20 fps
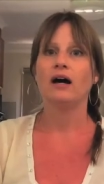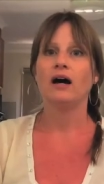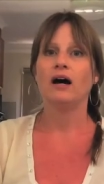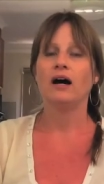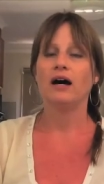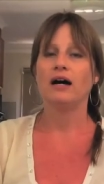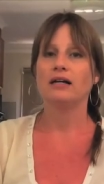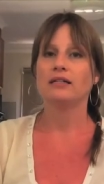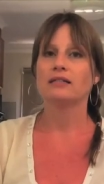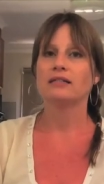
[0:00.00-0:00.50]

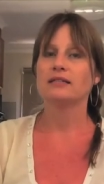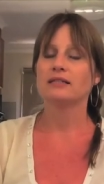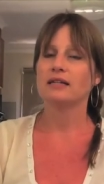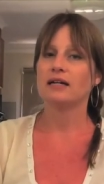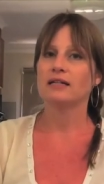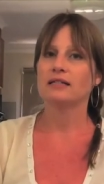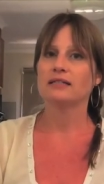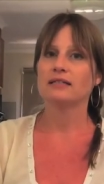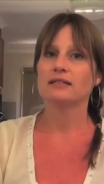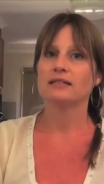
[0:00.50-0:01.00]
I
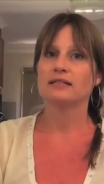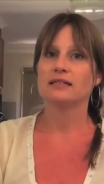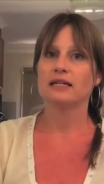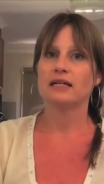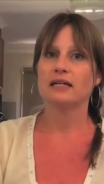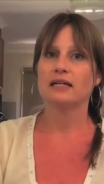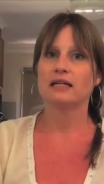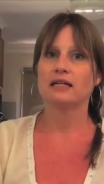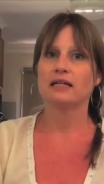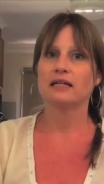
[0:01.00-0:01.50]
started
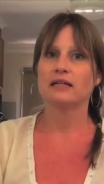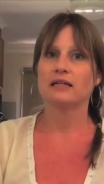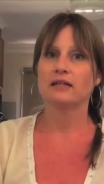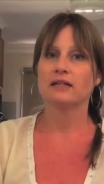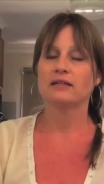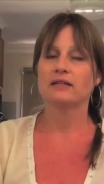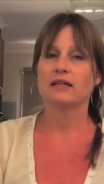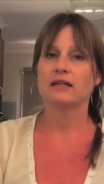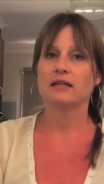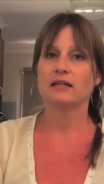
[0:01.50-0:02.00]
seeing
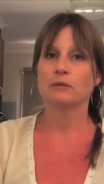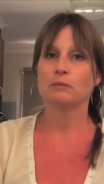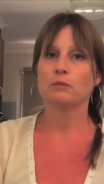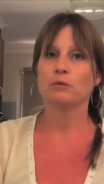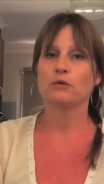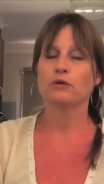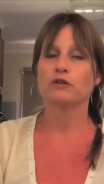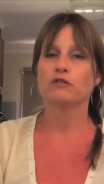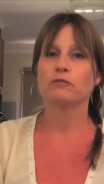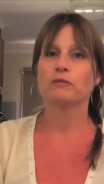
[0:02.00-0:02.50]
an
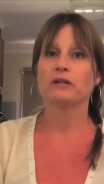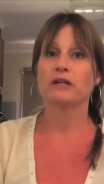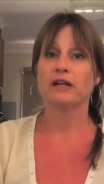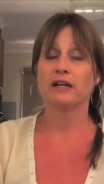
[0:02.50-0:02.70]
improvement